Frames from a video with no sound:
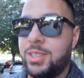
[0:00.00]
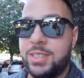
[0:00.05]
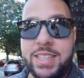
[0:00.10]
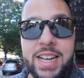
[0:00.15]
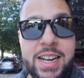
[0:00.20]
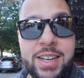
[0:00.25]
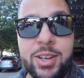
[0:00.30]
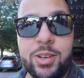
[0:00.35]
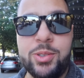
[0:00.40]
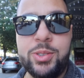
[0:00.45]
a
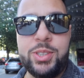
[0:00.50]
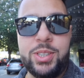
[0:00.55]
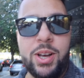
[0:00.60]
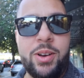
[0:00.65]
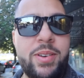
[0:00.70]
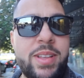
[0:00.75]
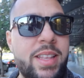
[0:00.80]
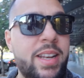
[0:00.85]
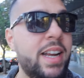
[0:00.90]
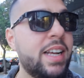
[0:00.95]
tango
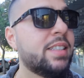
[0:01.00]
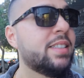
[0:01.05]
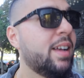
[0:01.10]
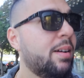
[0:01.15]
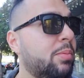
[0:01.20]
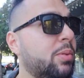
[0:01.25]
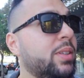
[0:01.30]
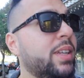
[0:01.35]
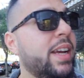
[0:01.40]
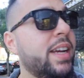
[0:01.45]
show in the next
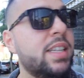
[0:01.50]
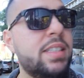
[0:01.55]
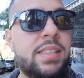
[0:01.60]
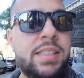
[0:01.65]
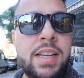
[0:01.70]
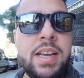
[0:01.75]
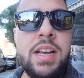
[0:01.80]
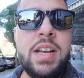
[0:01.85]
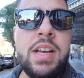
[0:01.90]
couple days.